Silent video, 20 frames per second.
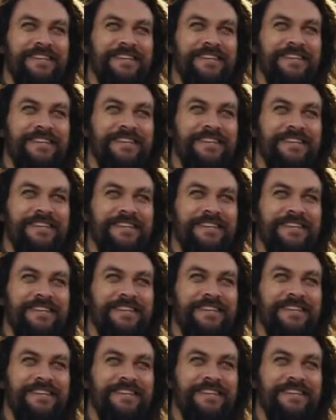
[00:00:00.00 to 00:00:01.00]

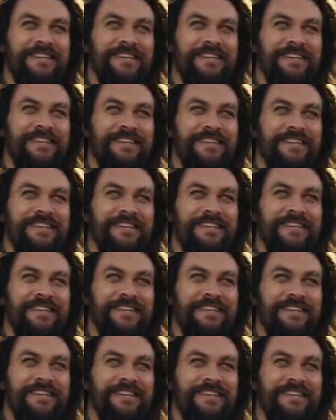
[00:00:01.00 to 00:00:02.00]

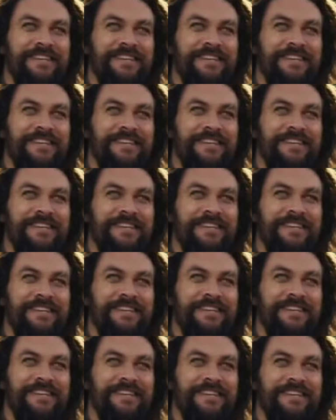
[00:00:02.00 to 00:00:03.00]

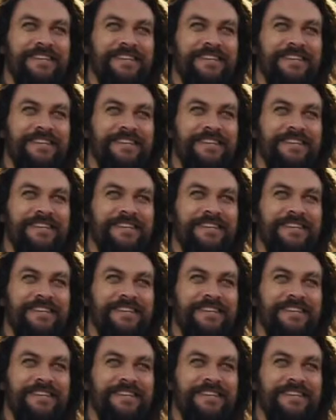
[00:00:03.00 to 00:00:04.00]

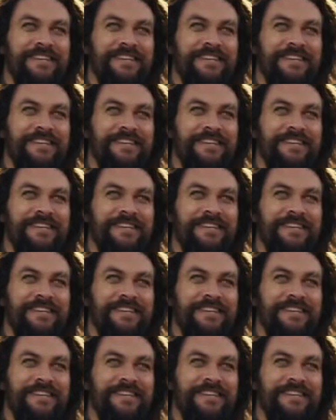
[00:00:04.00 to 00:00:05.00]

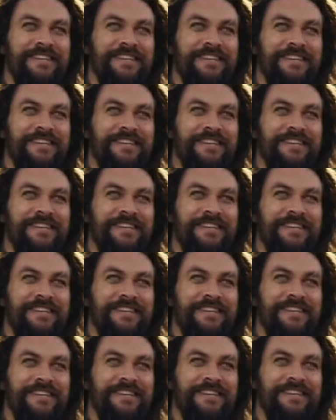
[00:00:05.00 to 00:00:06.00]

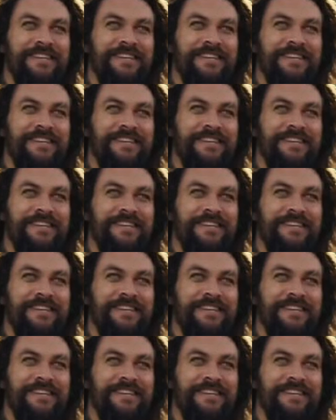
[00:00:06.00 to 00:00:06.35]
(silent)